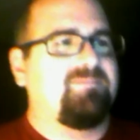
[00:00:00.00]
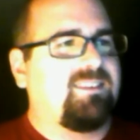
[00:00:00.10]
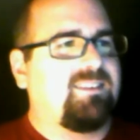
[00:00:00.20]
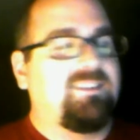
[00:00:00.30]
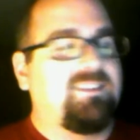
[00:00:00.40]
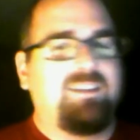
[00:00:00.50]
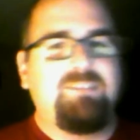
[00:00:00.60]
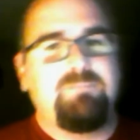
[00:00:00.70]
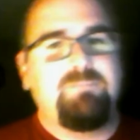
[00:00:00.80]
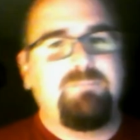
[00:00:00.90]

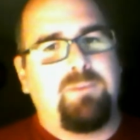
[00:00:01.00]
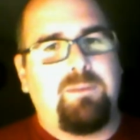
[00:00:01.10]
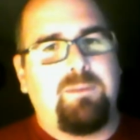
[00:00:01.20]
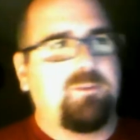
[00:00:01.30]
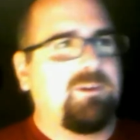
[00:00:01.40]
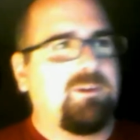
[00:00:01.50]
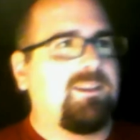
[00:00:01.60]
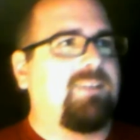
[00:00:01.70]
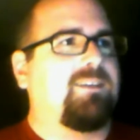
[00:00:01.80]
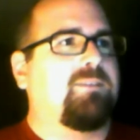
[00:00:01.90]
See? So maybe he was worth
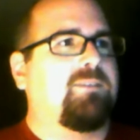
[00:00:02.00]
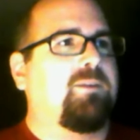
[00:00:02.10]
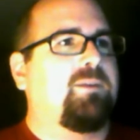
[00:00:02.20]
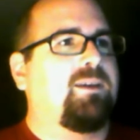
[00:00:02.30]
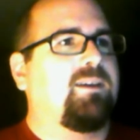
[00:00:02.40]
that second round pick.